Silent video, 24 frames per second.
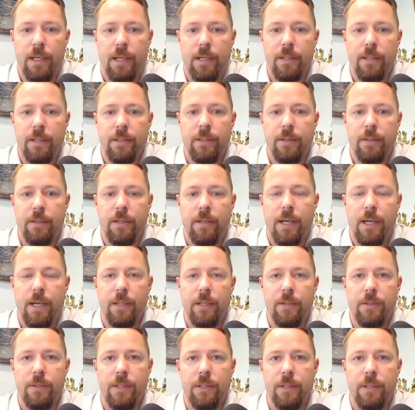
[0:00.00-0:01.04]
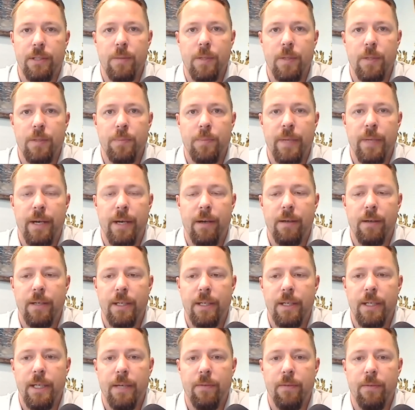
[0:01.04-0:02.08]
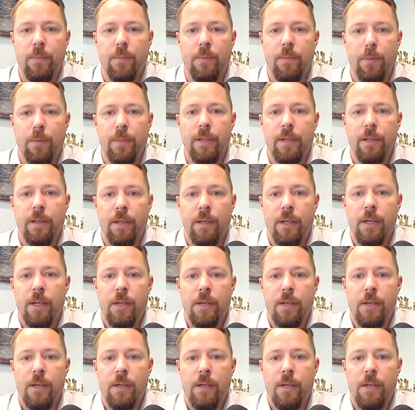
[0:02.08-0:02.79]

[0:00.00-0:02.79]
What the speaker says: you're not using too much power at any given moment.